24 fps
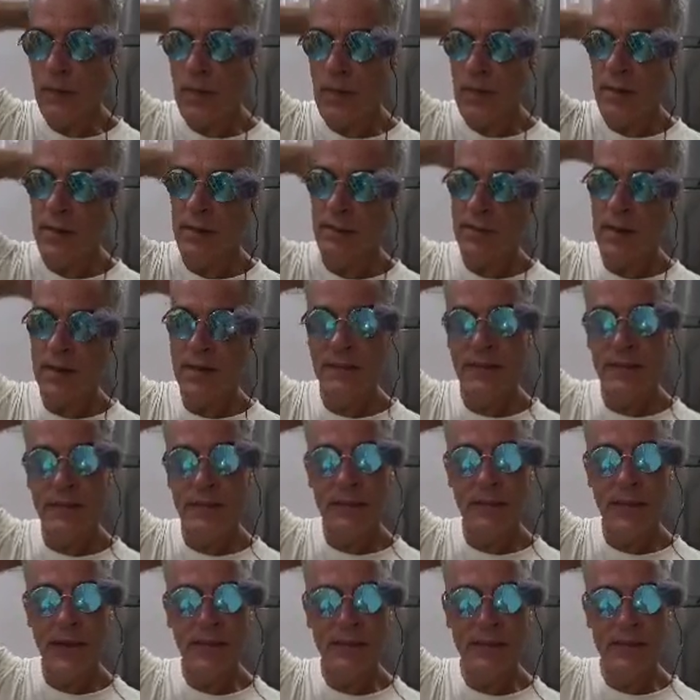my
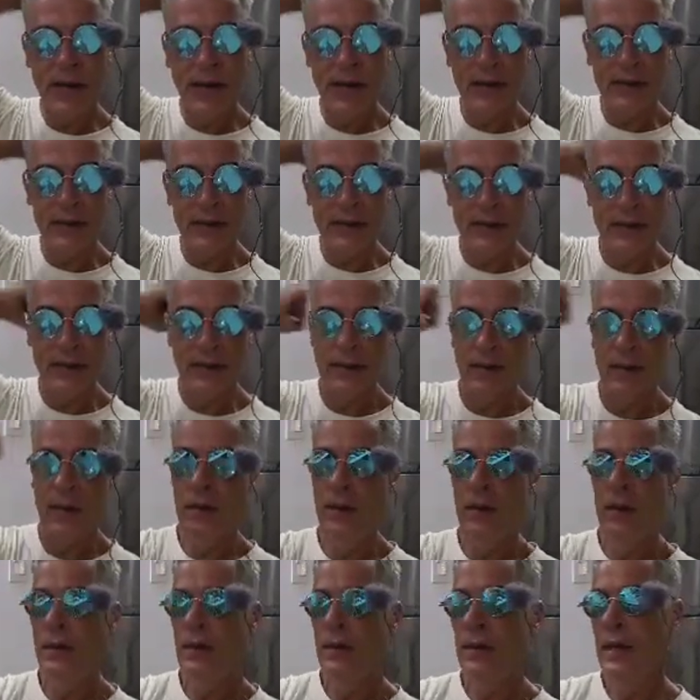father
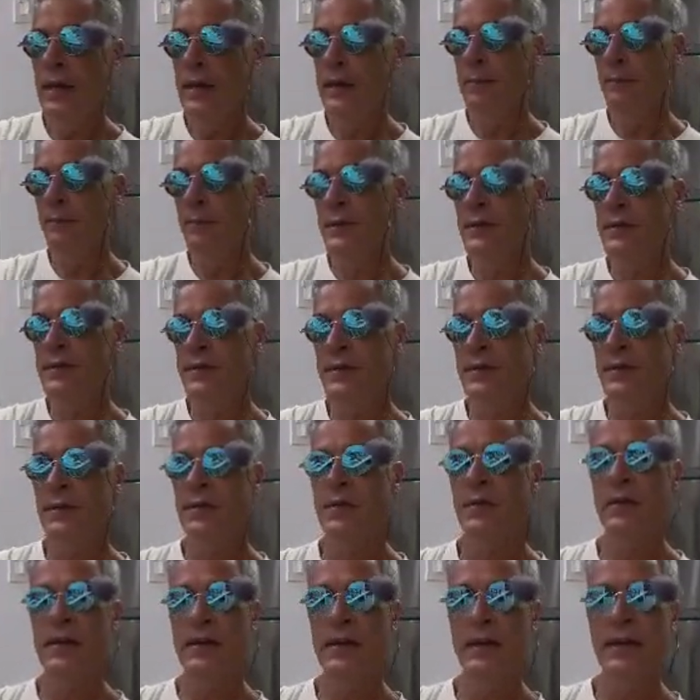had a business
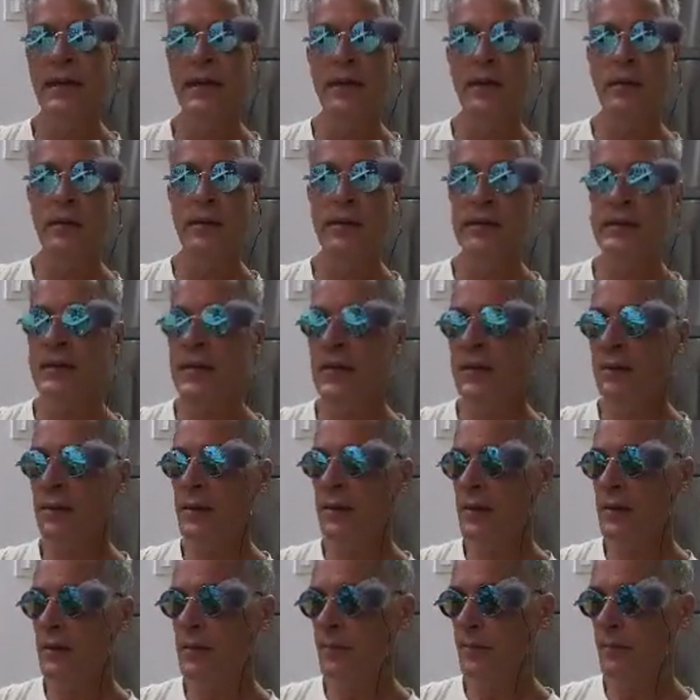going, and he always had
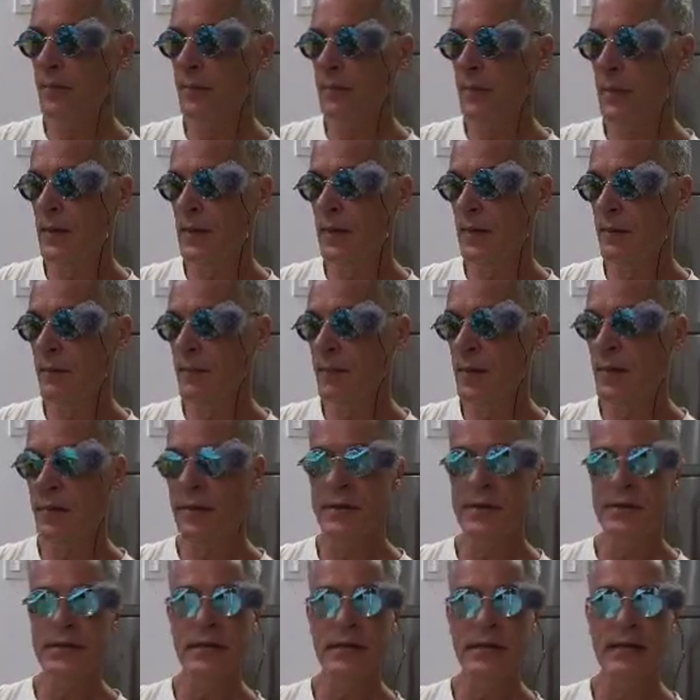
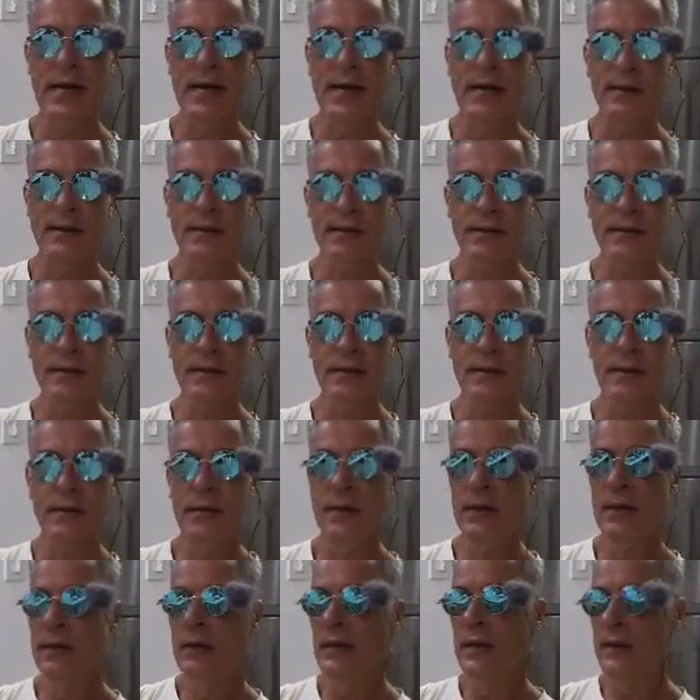parties at the house
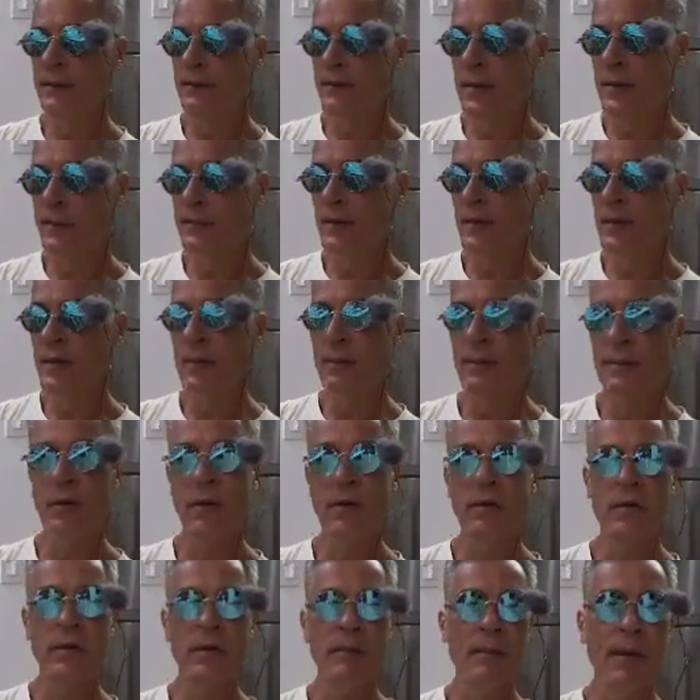and people coming
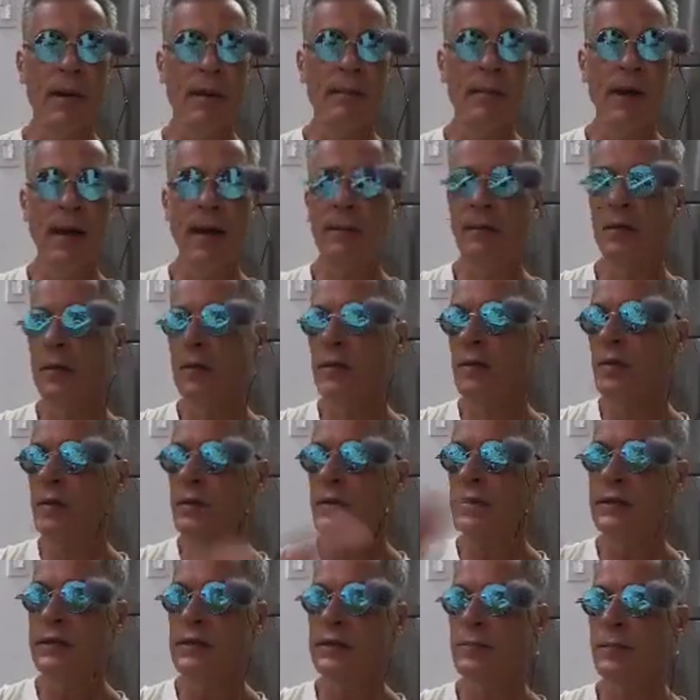over, and my mom would cook
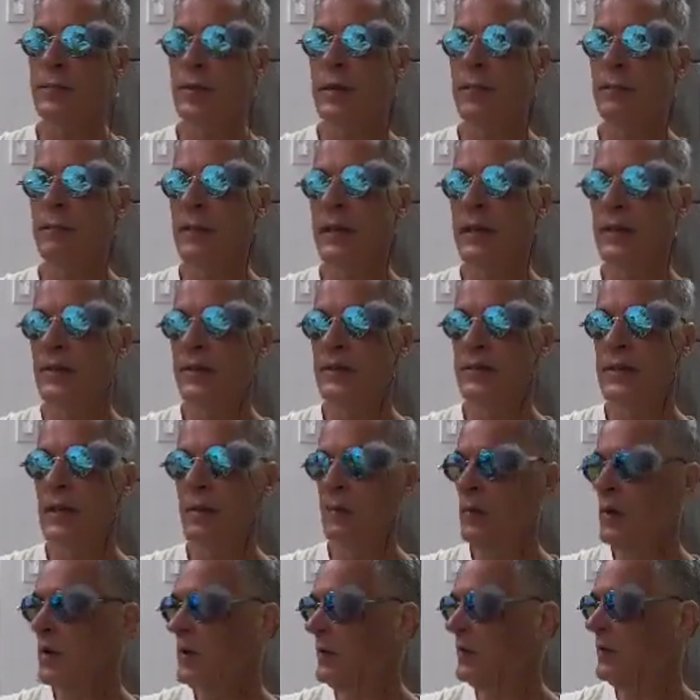these big meals,
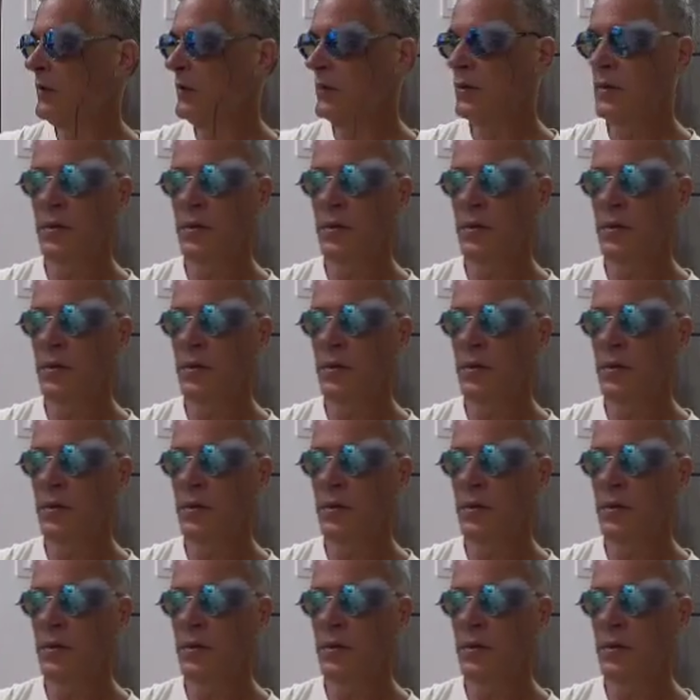and we all